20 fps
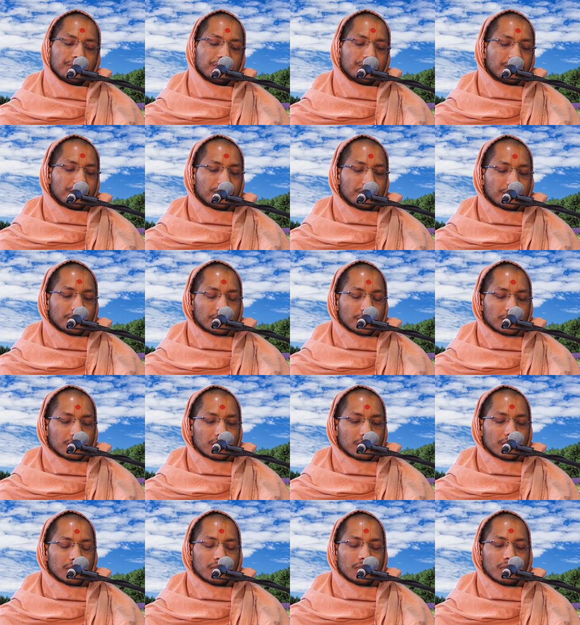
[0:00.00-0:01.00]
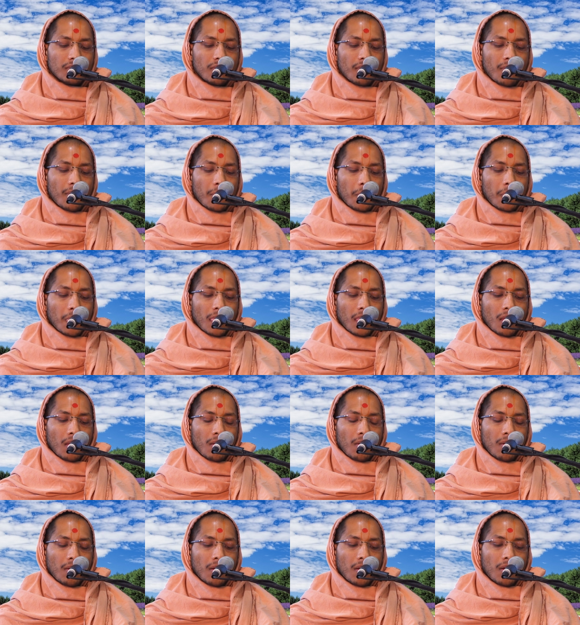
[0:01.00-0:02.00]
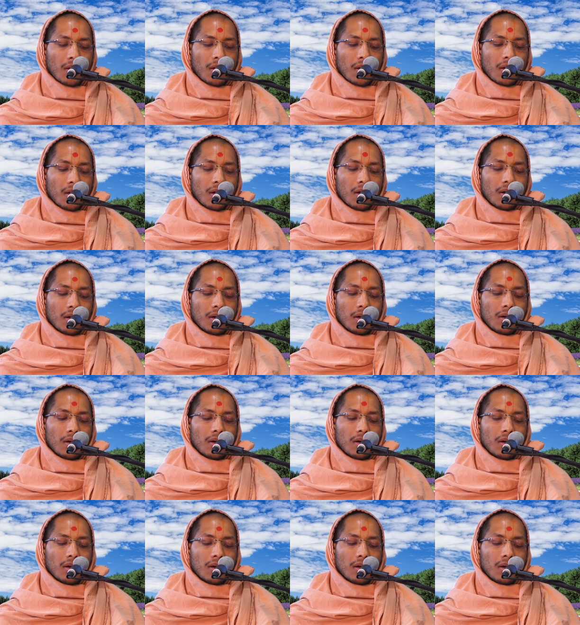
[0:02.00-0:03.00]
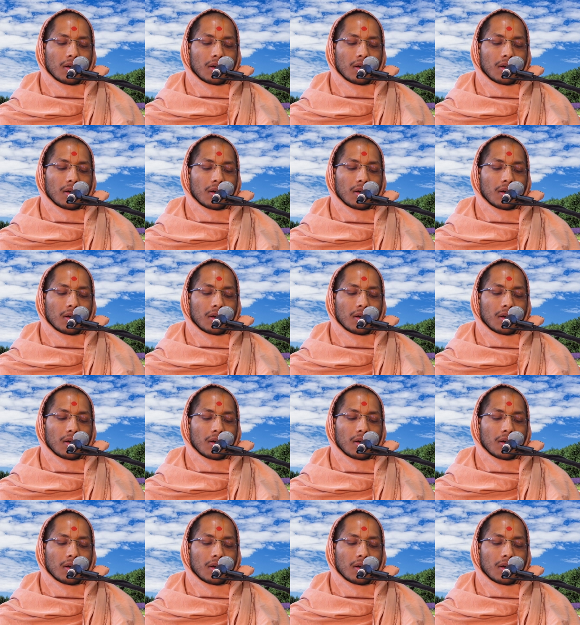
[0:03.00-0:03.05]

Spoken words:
(silence)